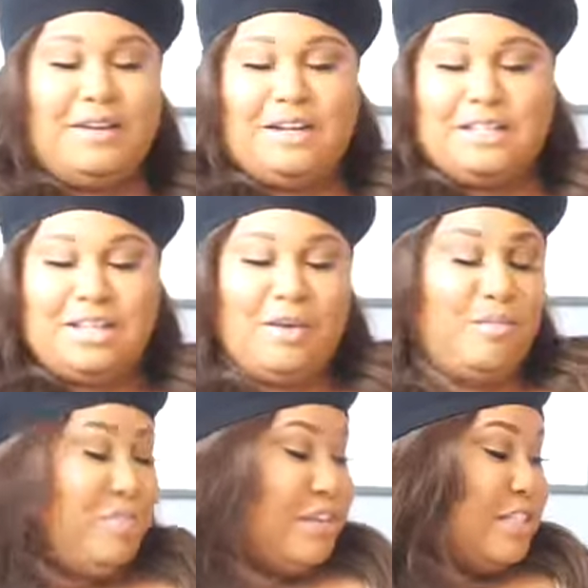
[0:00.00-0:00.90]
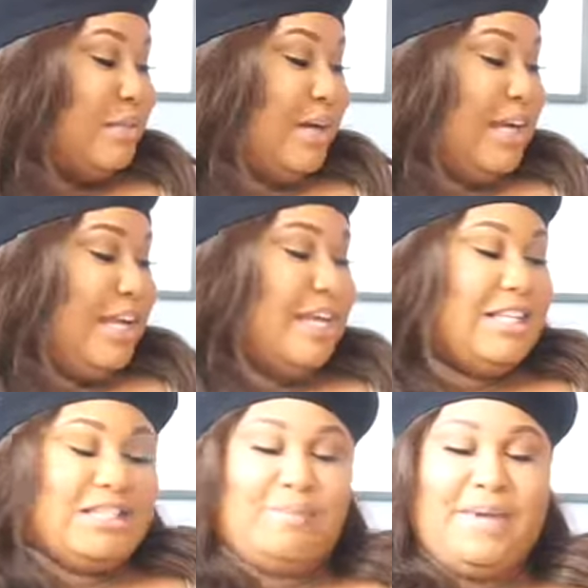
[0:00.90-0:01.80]
So this one
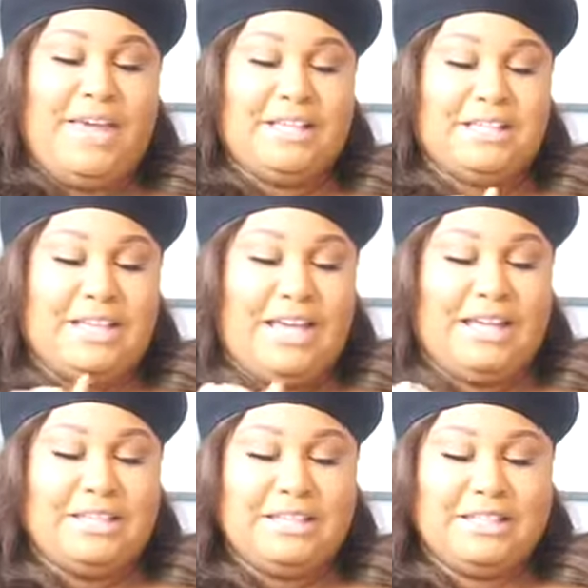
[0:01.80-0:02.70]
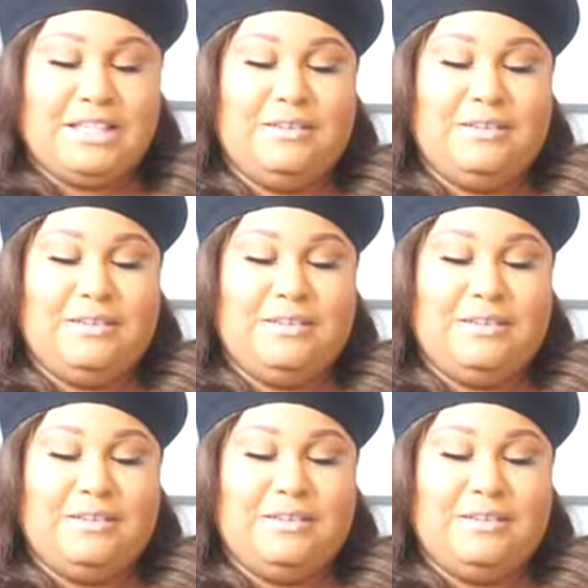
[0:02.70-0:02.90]
is the Pink Sands